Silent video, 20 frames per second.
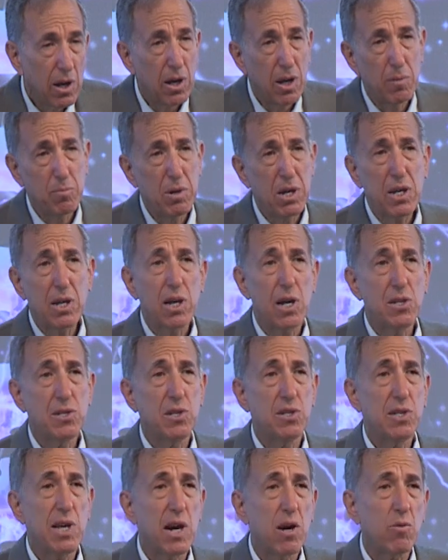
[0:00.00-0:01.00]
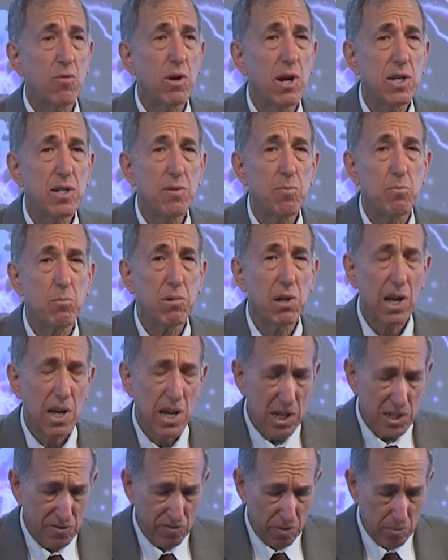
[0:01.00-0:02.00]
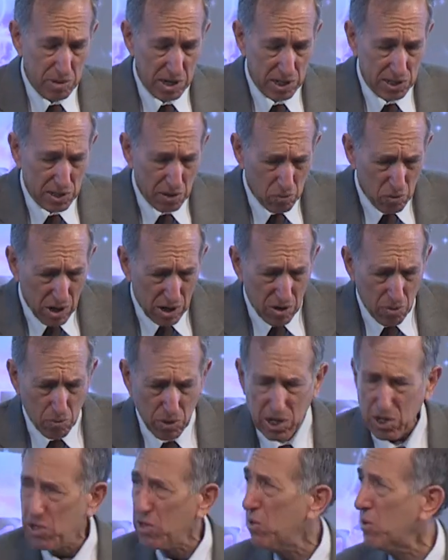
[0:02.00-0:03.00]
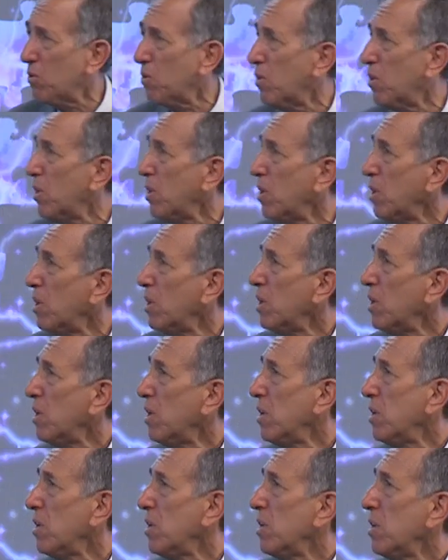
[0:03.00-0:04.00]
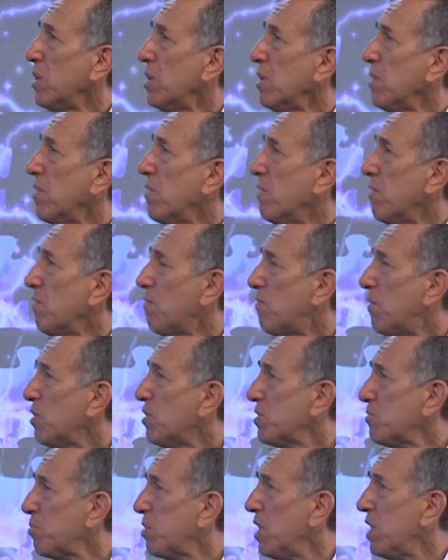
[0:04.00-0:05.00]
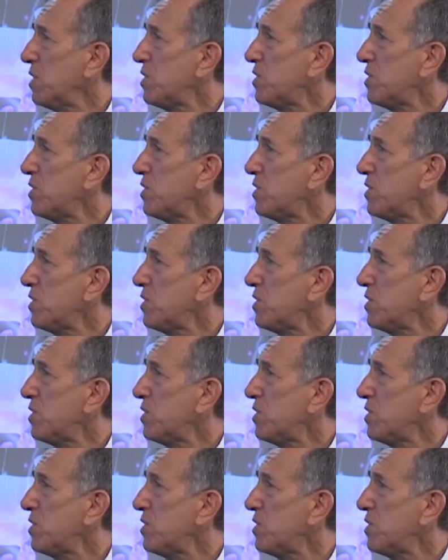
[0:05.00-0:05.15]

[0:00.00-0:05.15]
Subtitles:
in many cases, outright blasphemies? What can we do? In the first place,